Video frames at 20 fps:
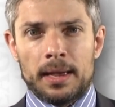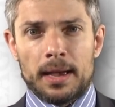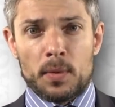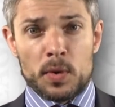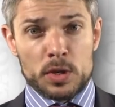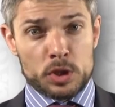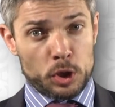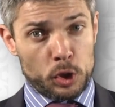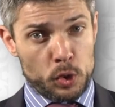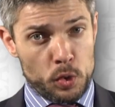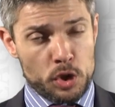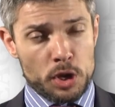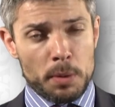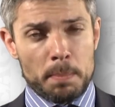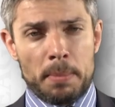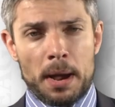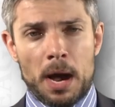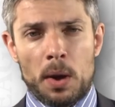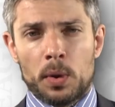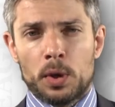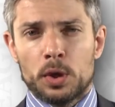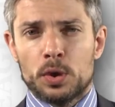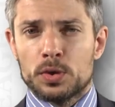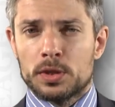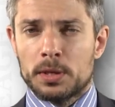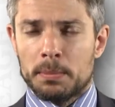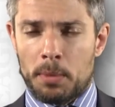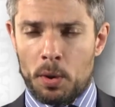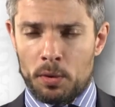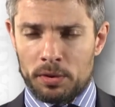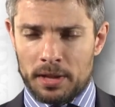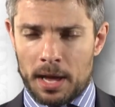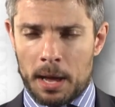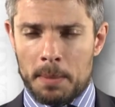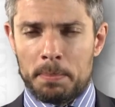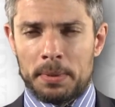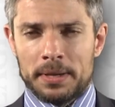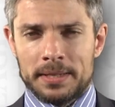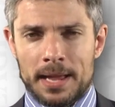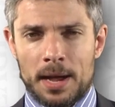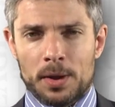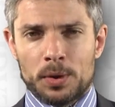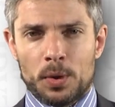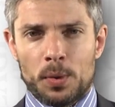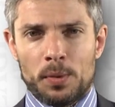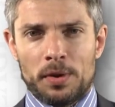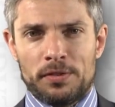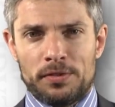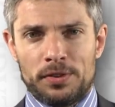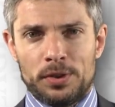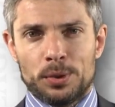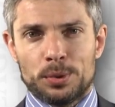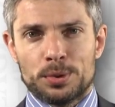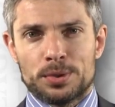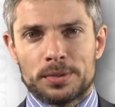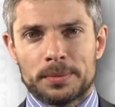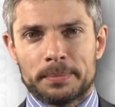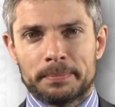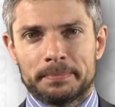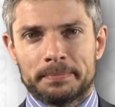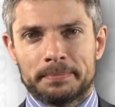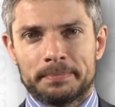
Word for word: resolution power using both up and down going fields.